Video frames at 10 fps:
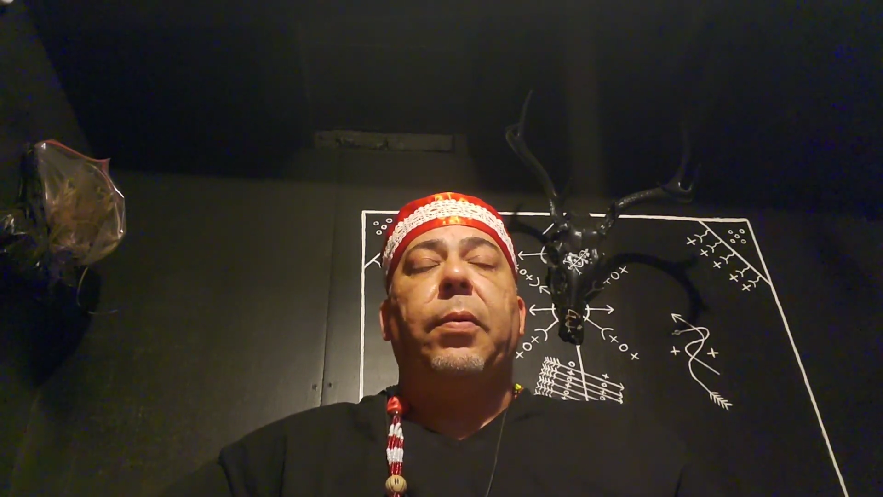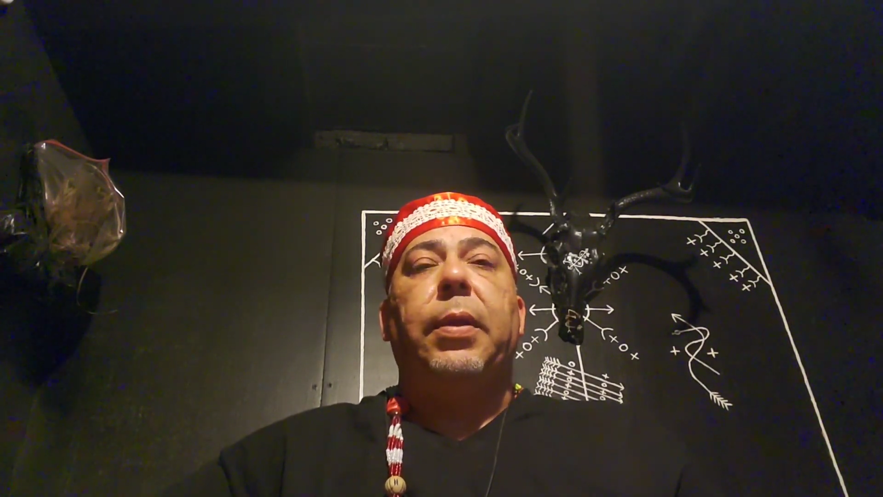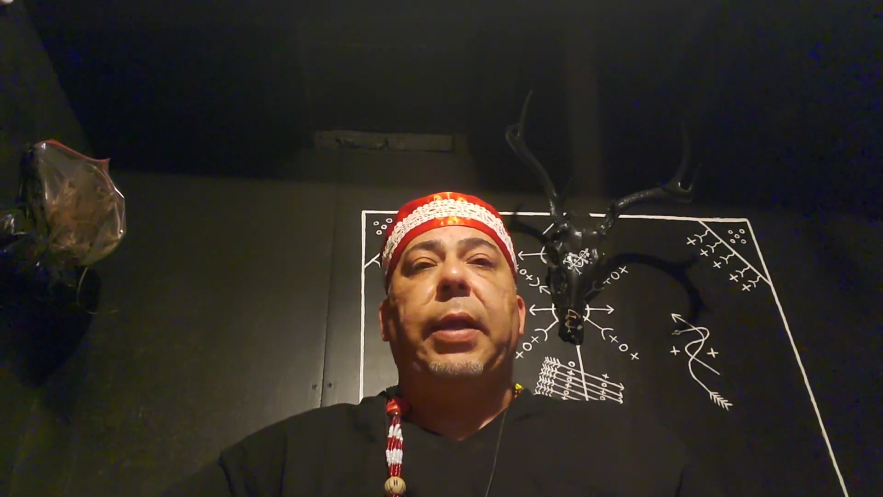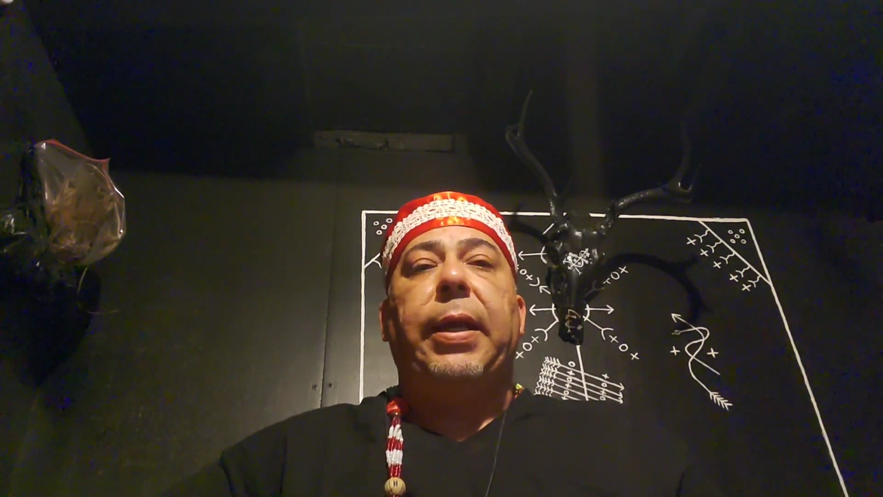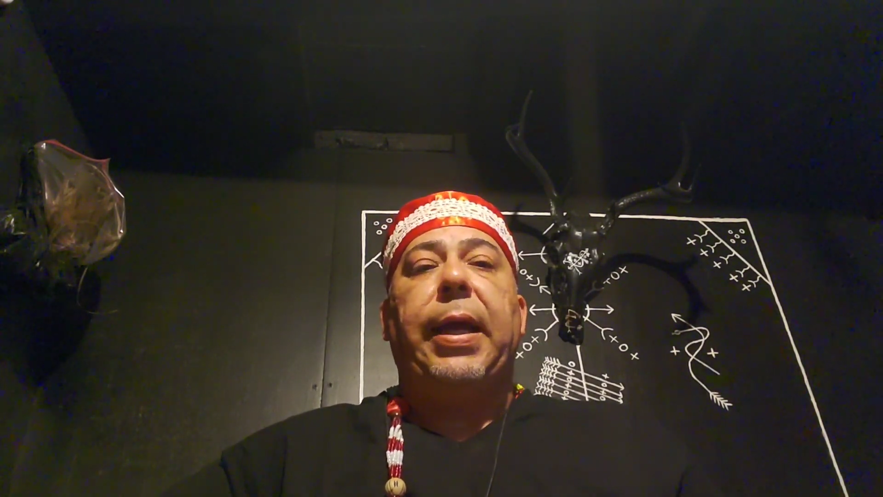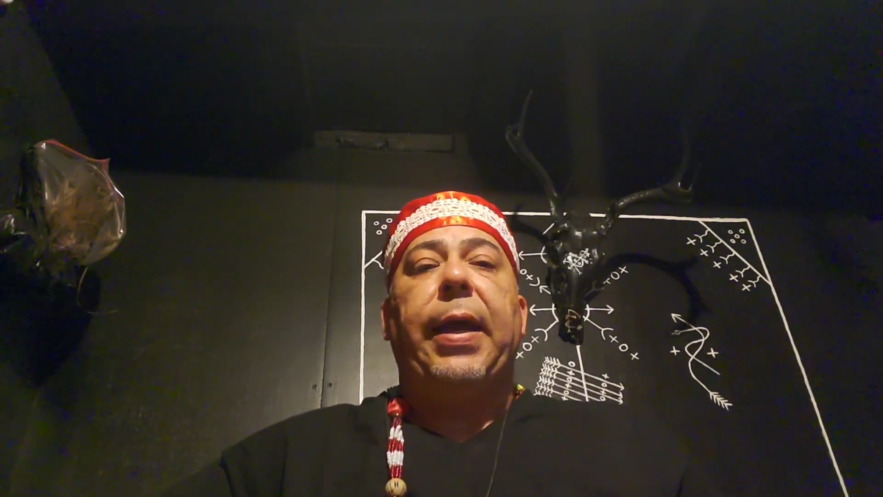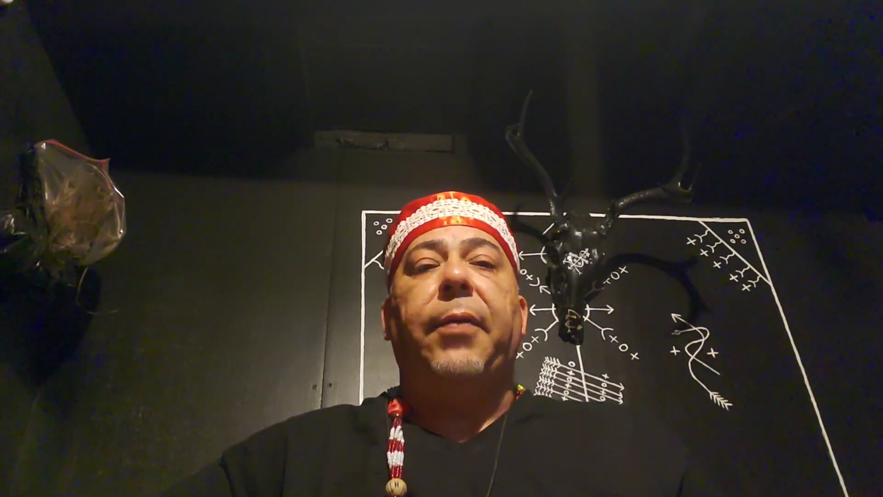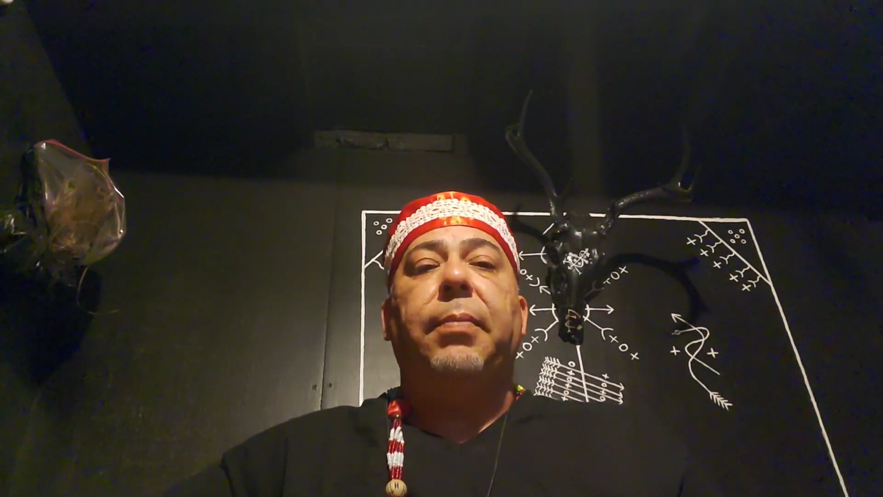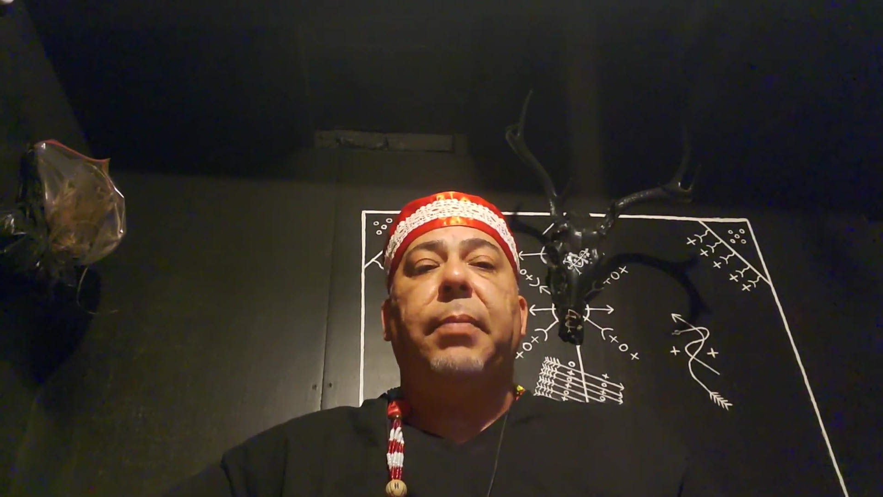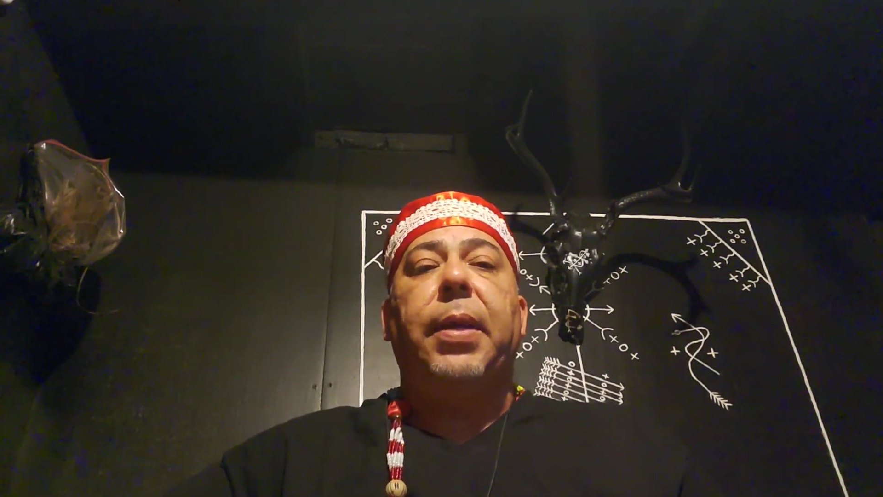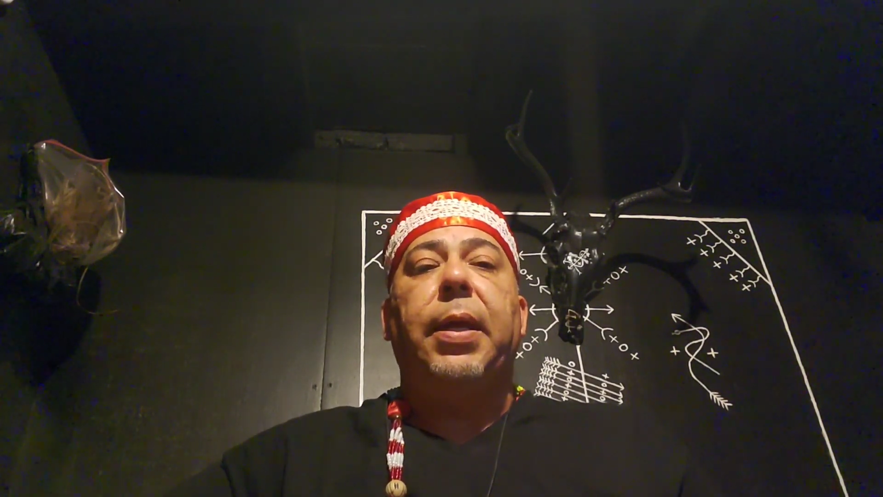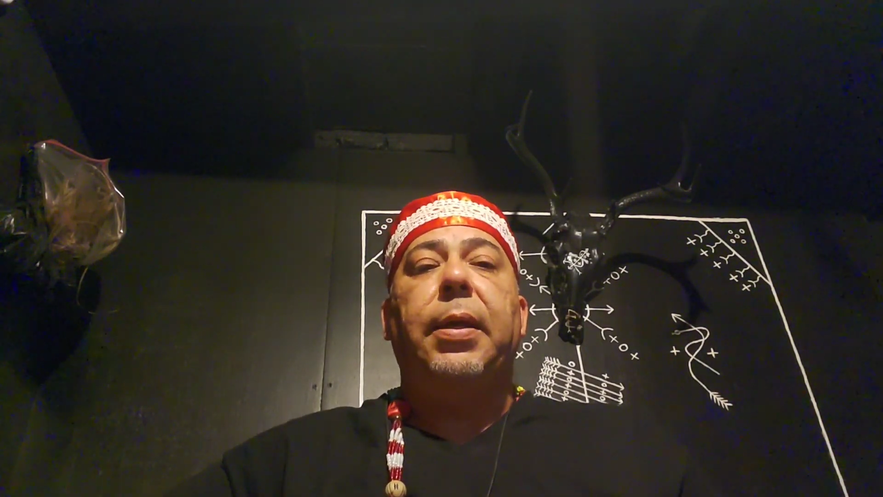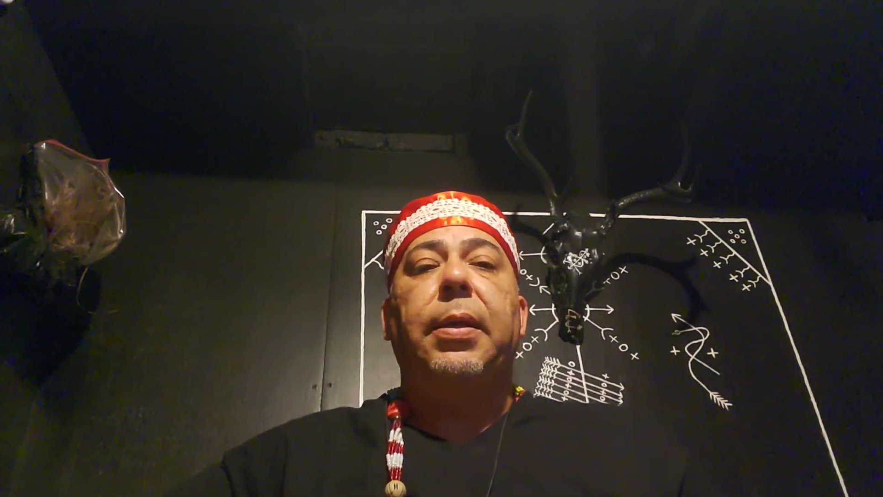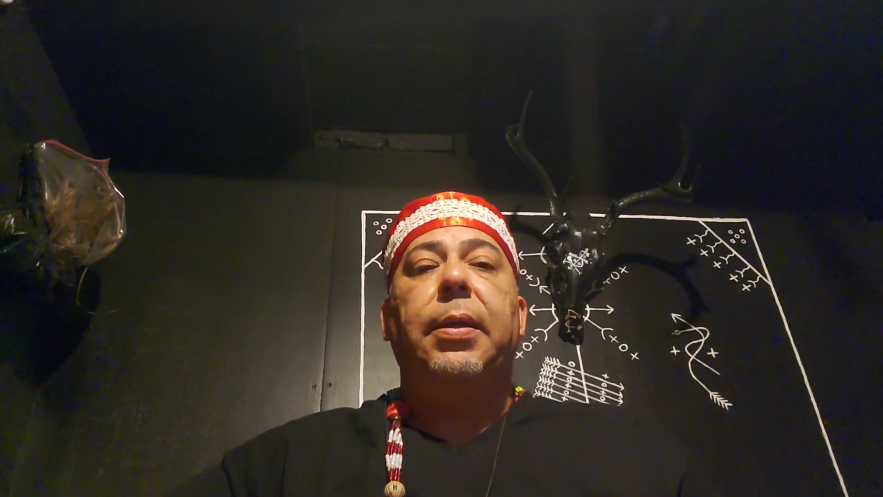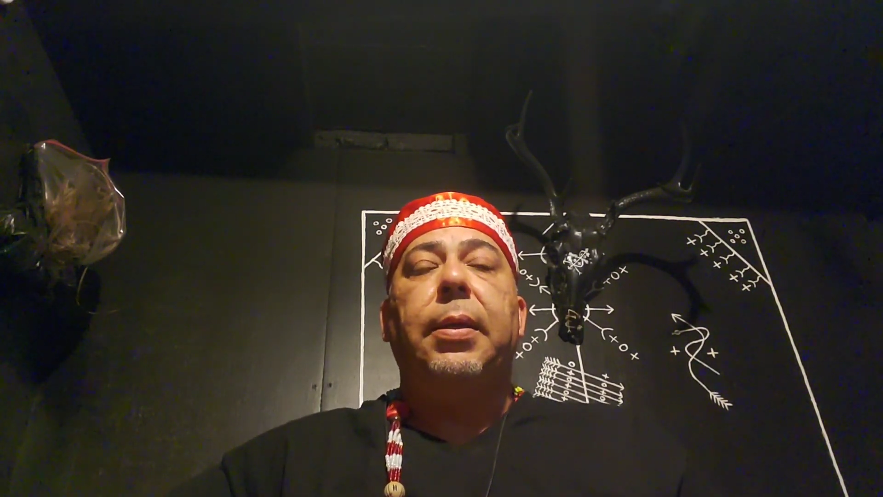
like I have to make